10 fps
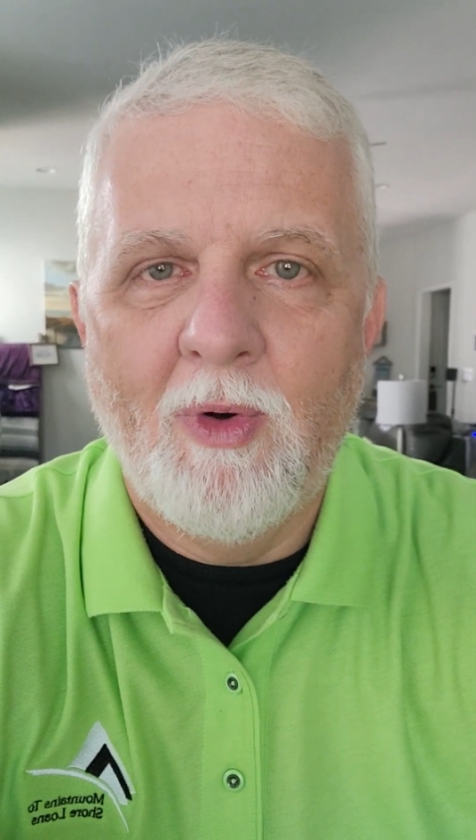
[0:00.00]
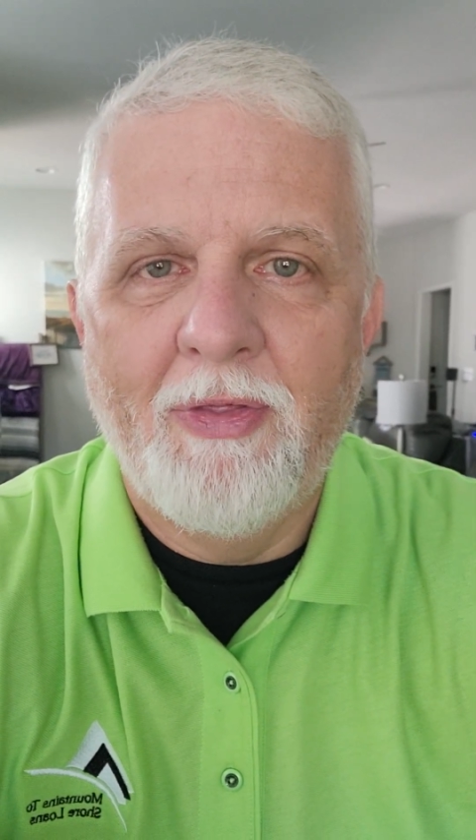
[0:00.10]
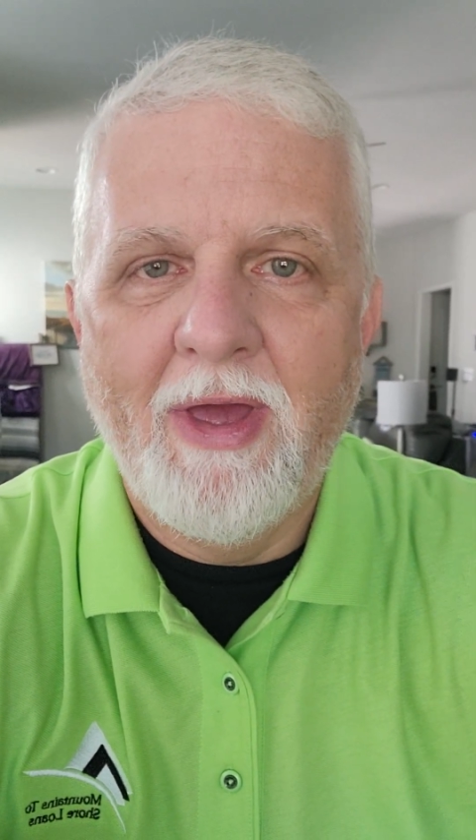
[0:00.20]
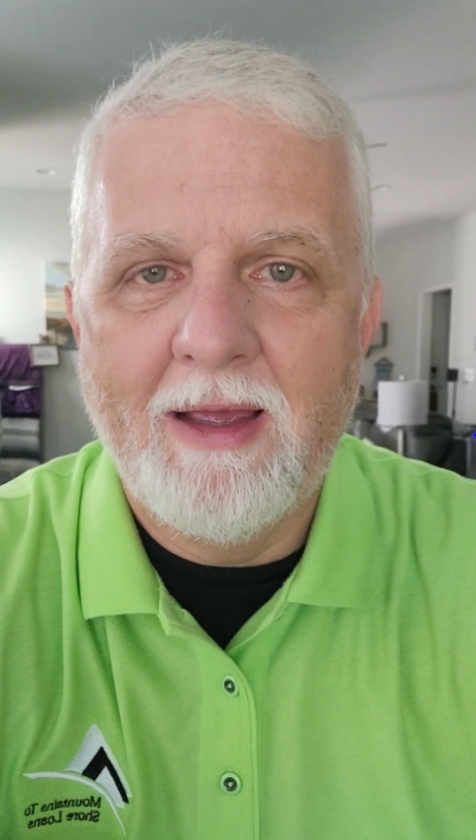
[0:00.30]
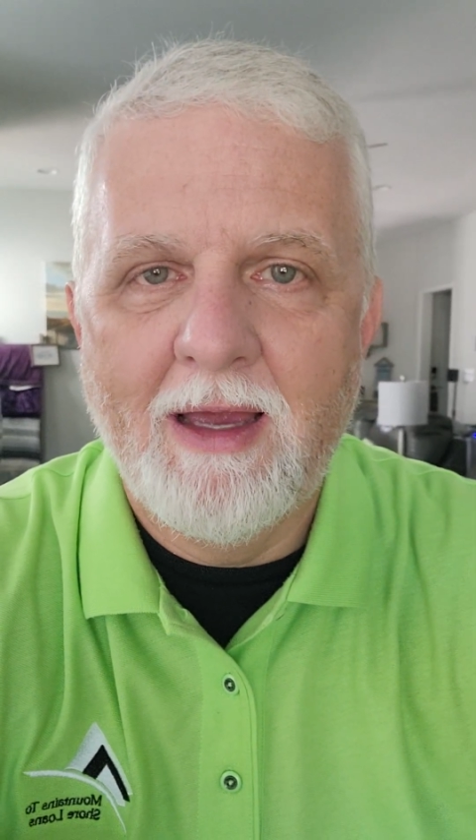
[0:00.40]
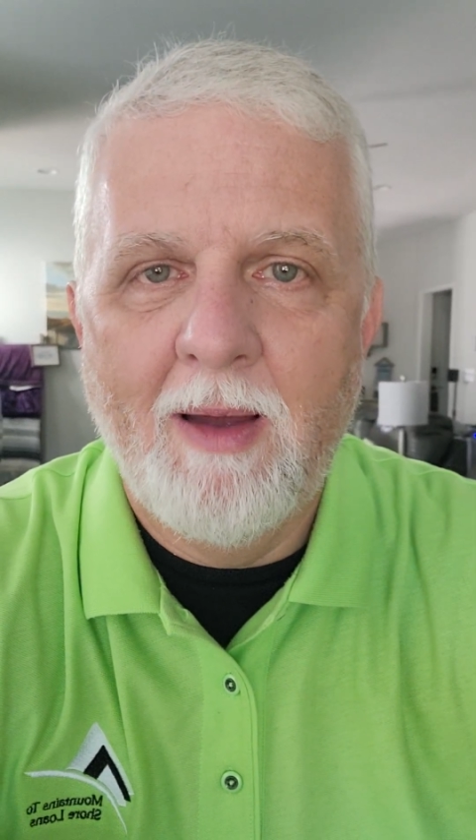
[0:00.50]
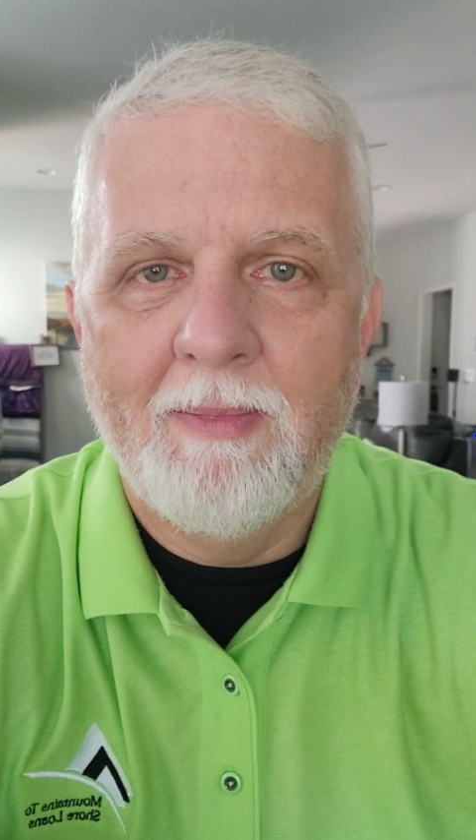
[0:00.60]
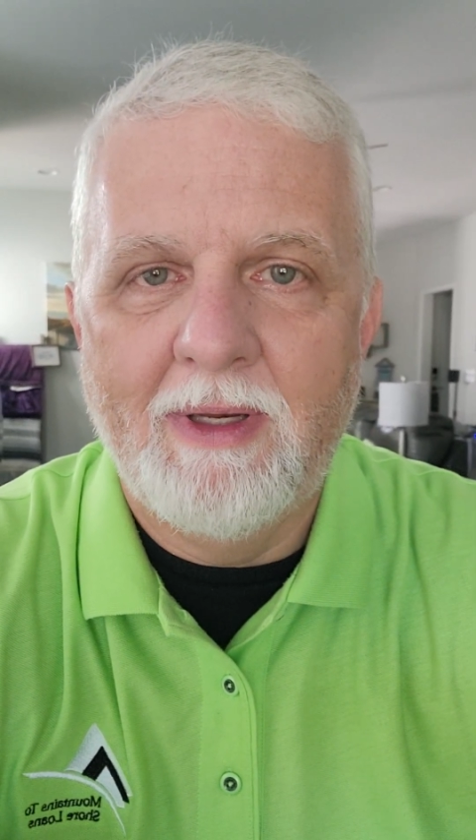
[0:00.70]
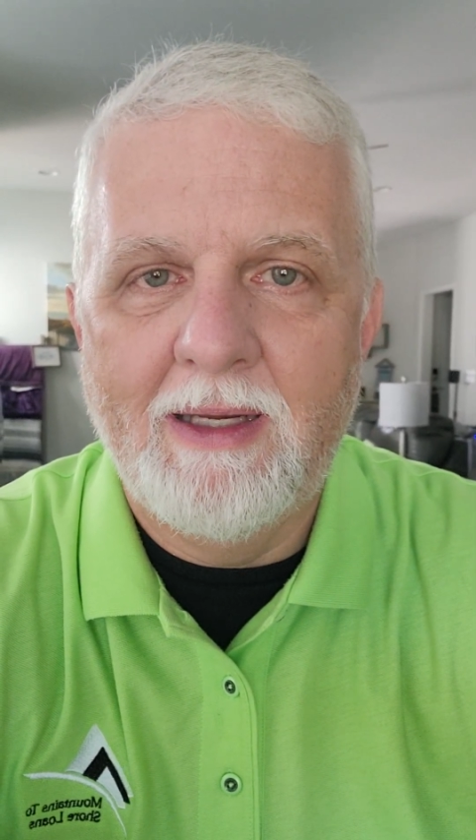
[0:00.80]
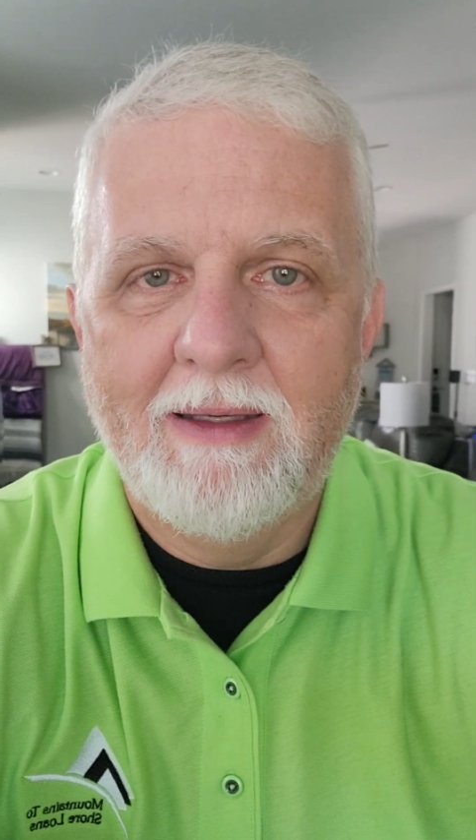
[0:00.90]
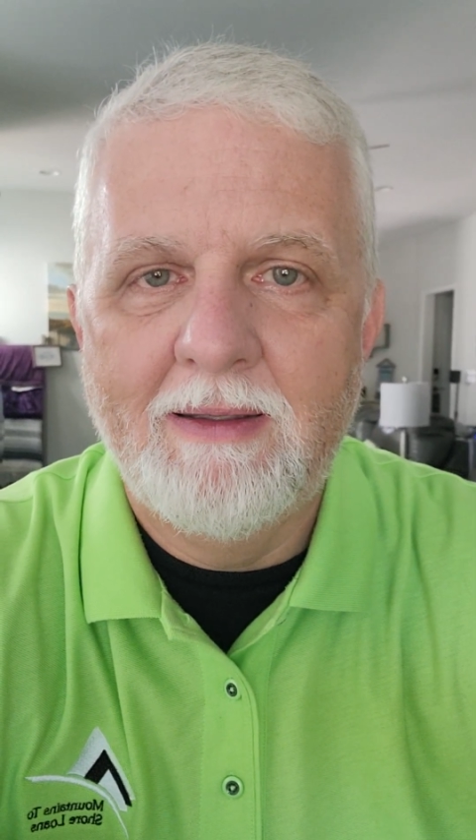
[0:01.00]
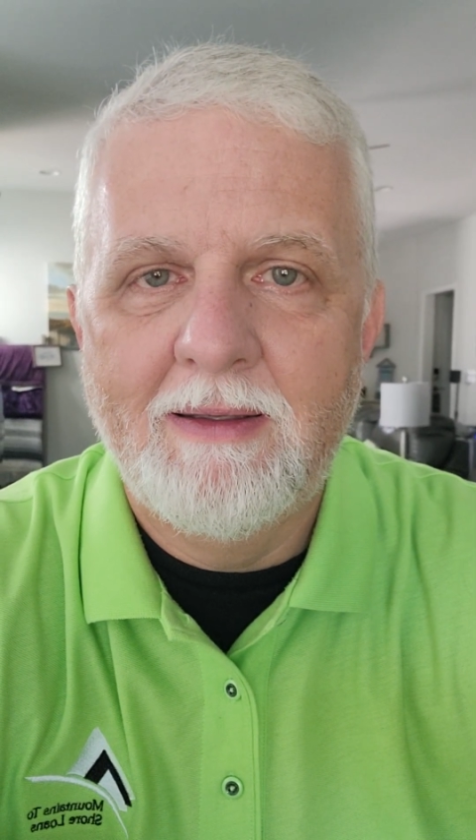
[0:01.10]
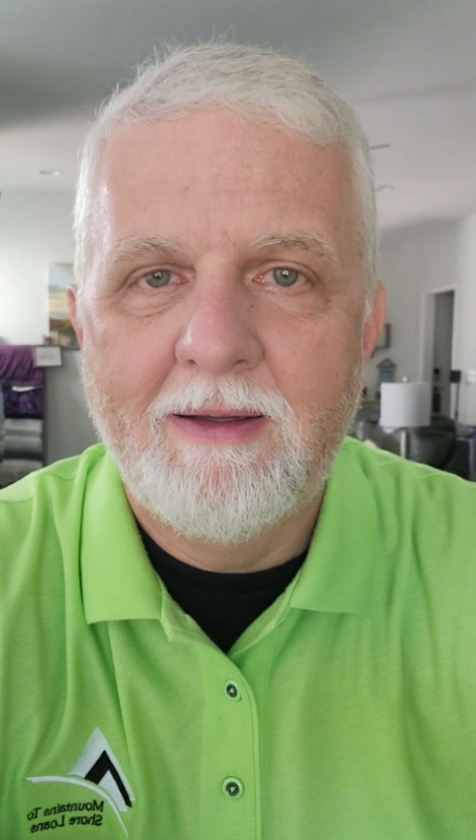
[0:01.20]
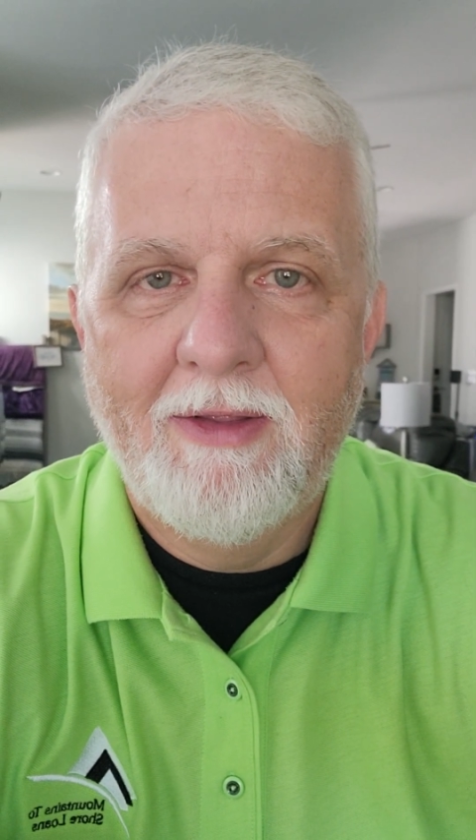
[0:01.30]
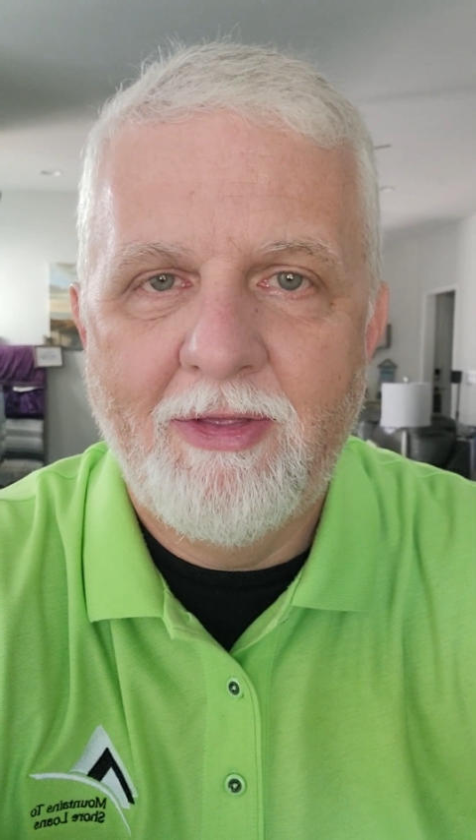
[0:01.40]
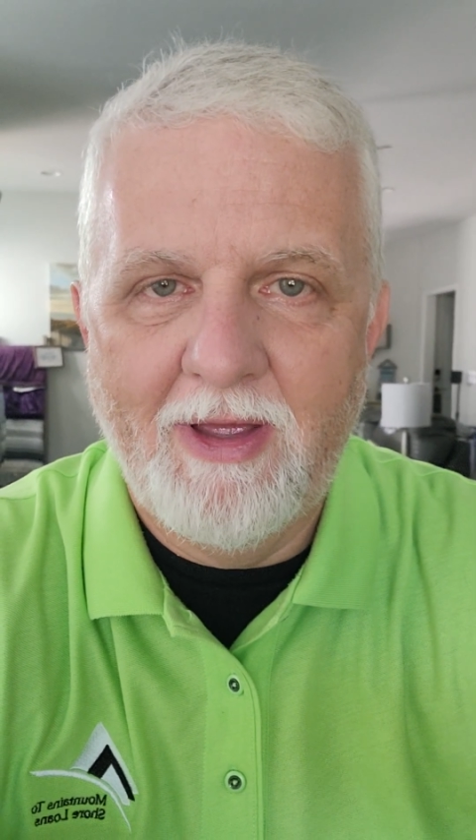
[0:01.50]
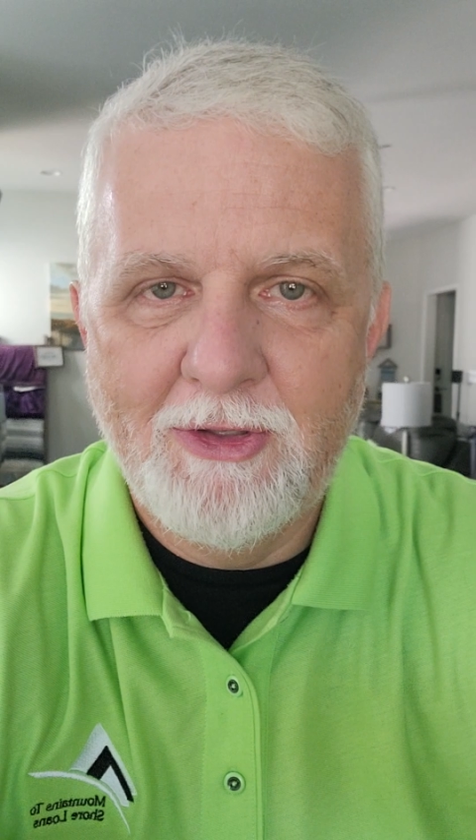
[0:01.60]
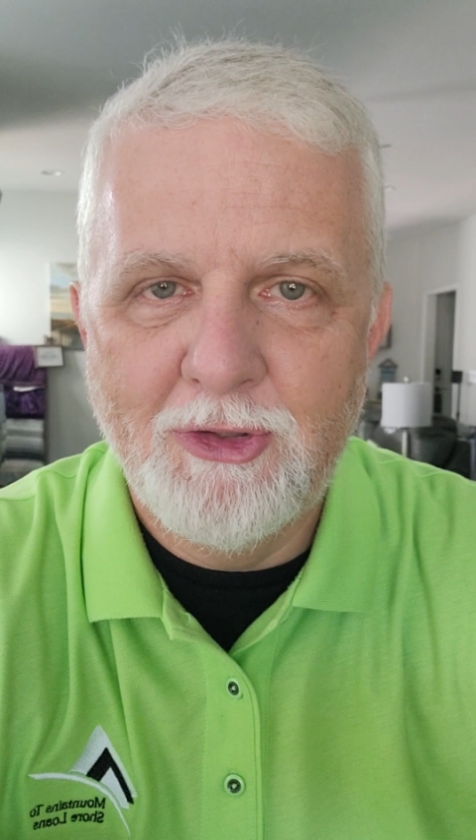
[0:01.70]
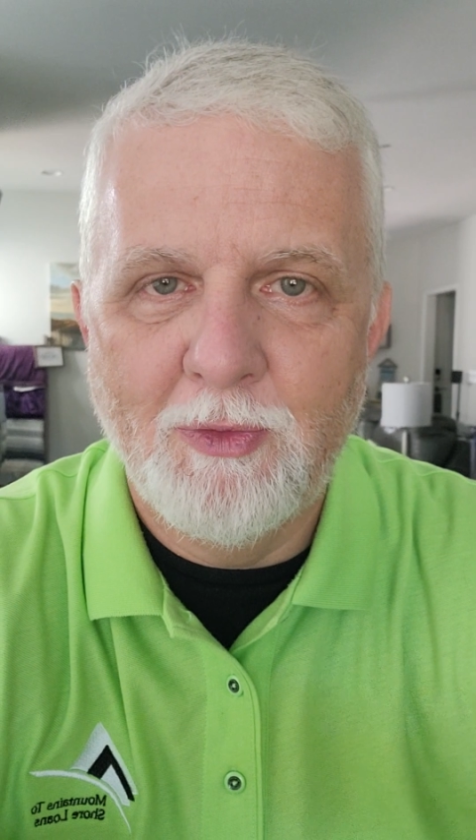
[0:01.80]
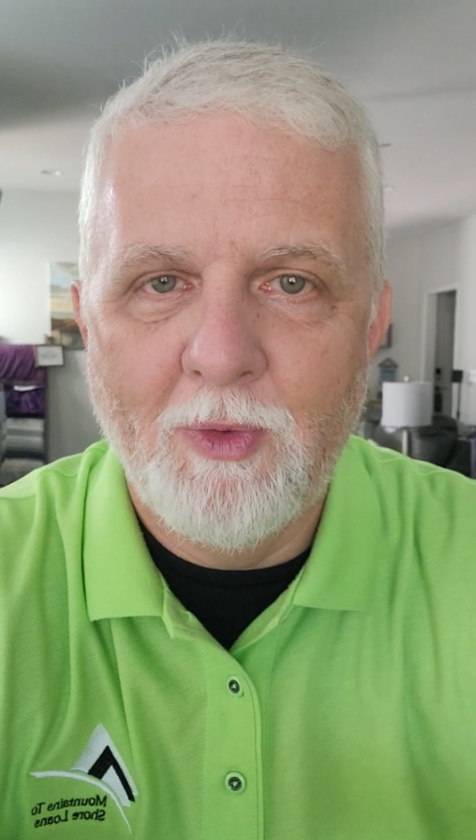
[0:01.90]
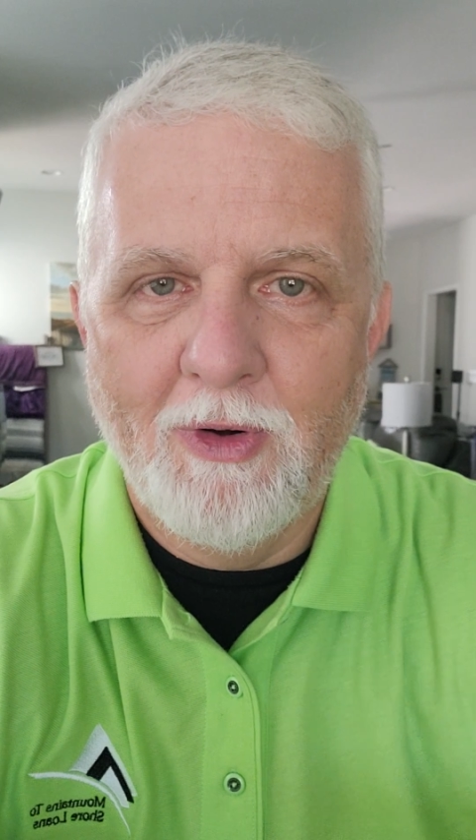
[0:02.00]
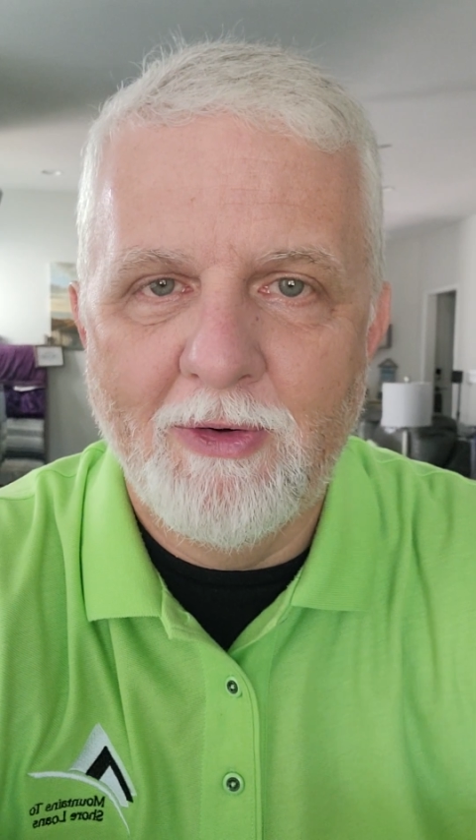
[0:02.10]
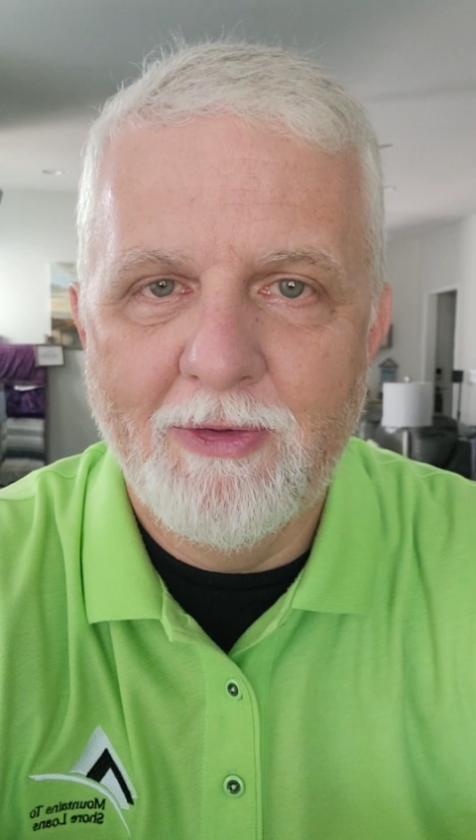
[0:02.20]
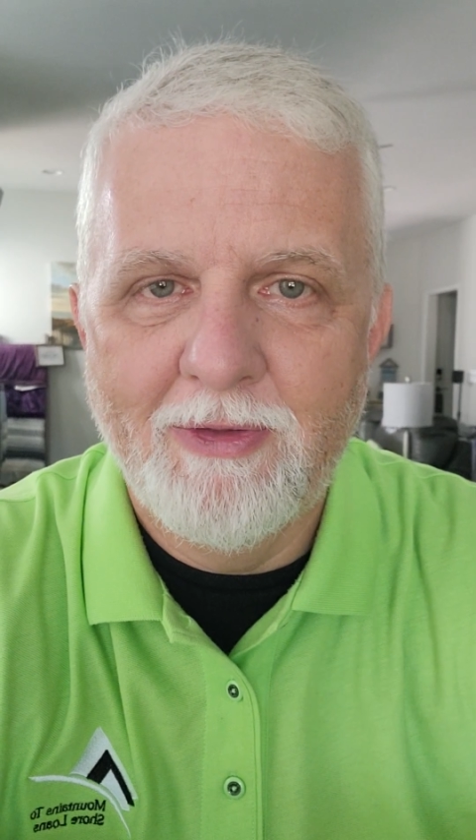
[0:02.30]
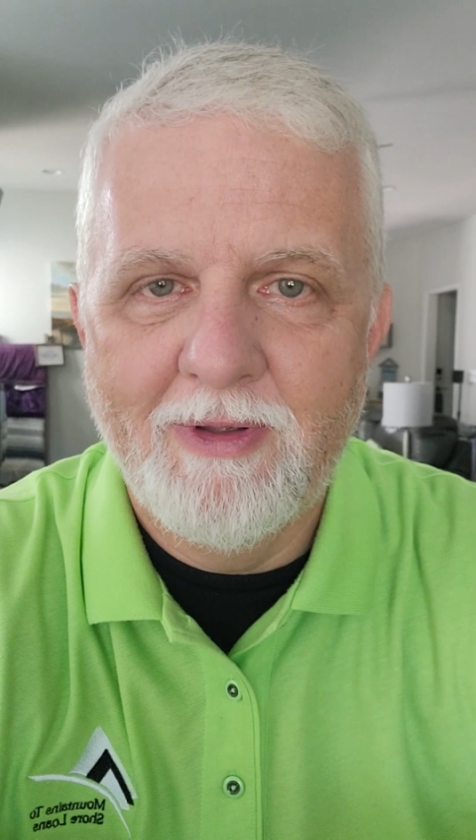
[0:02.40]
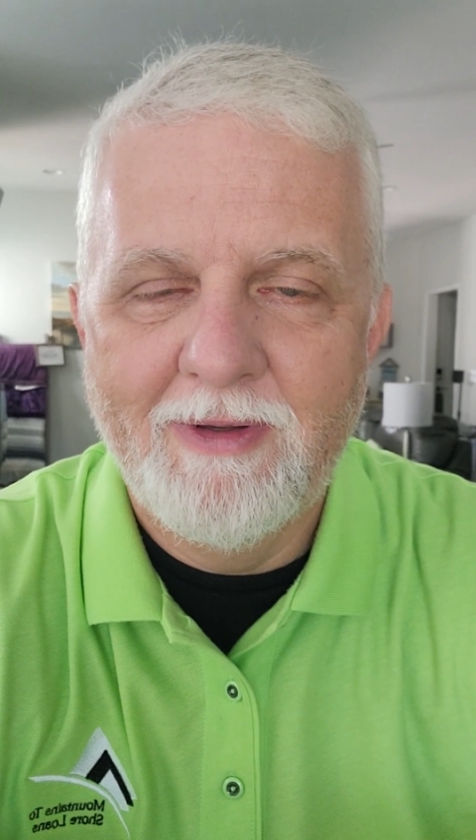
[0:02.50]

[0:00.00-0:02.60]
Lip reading: what that company thinks you're worth.